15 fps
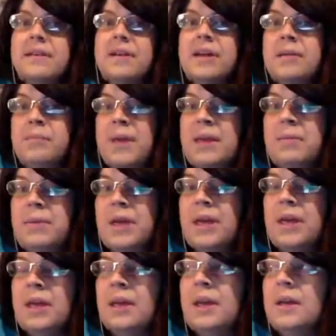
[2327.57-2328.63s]
and
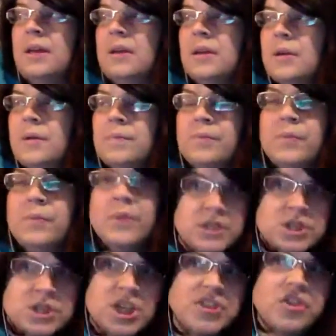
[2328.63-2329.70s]
maybe
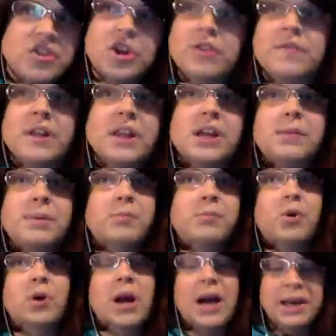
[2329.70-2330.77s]
deserved a little bit
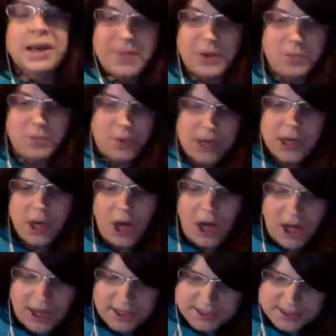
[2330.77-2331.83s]
more hype than what it
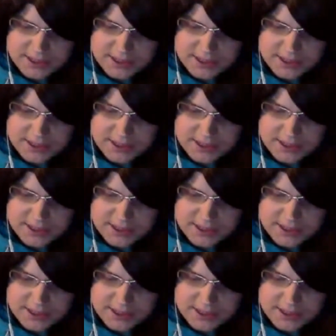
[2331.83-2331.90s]
got.